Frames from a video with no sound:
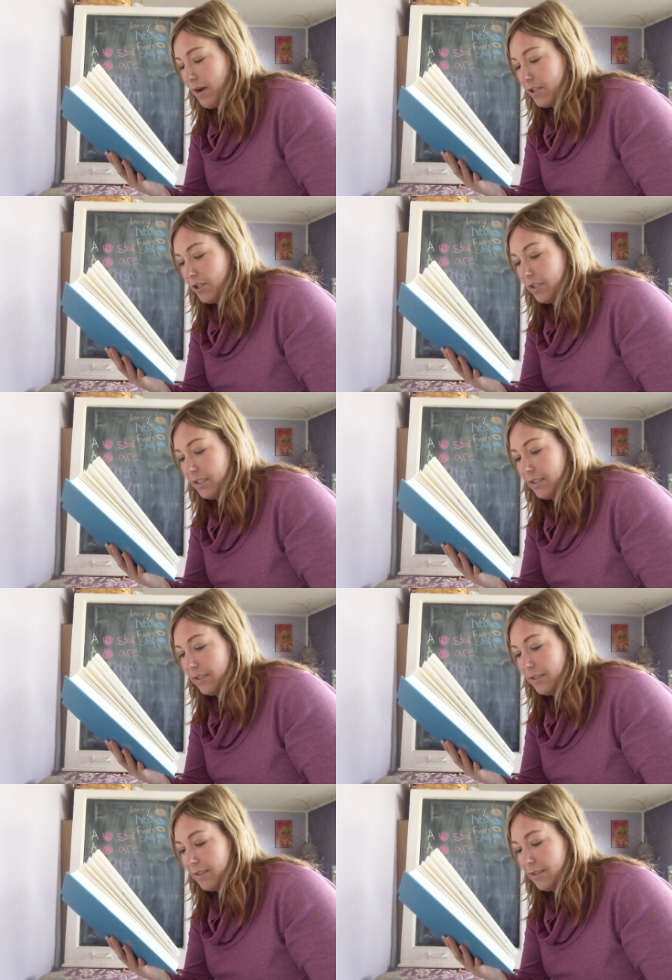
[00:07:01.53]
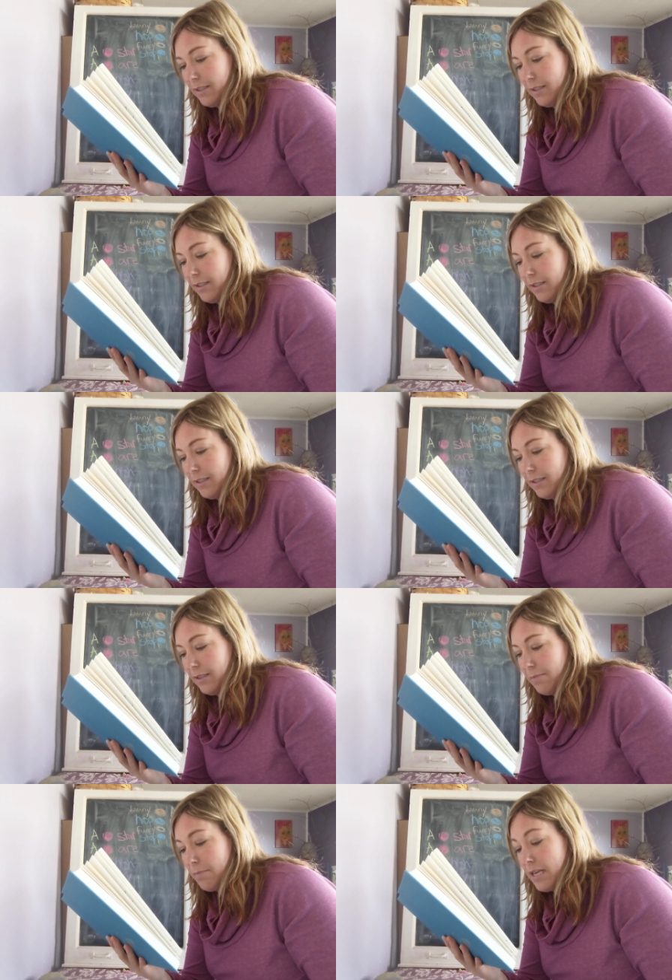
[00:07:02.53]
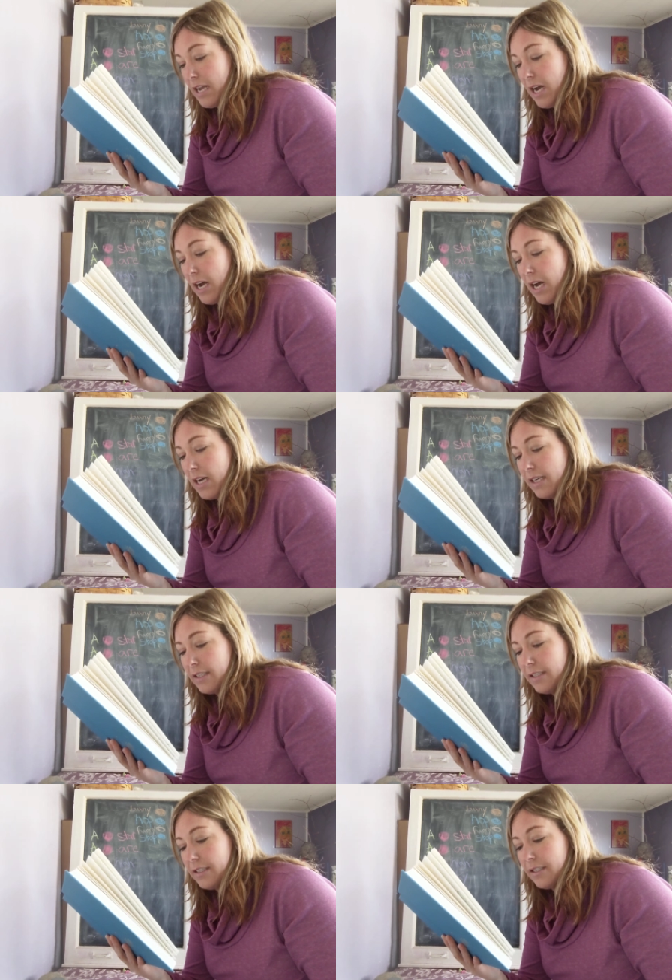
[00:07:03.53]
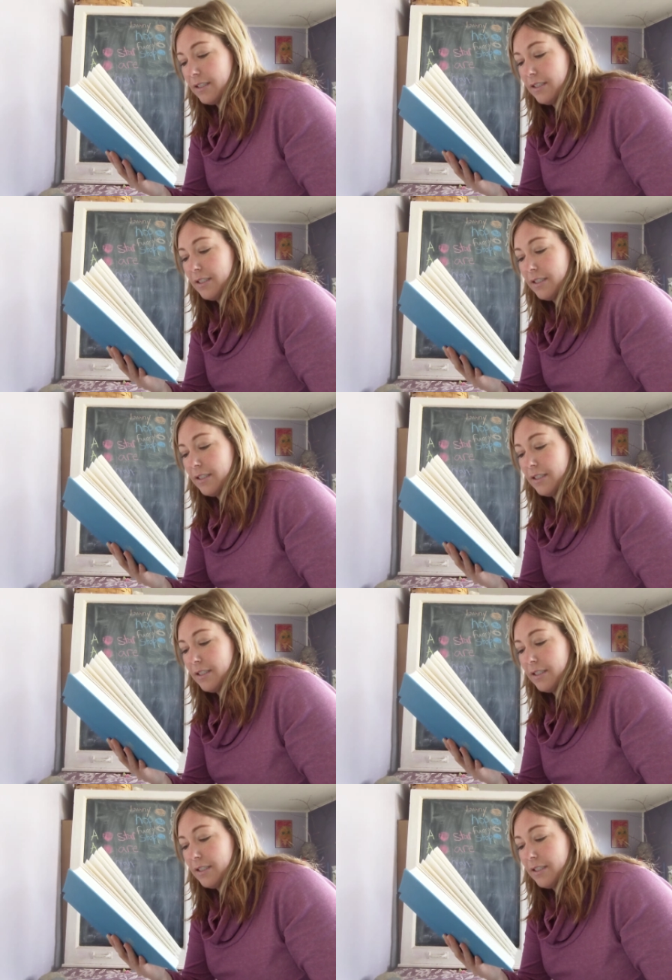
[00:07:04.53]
questions, because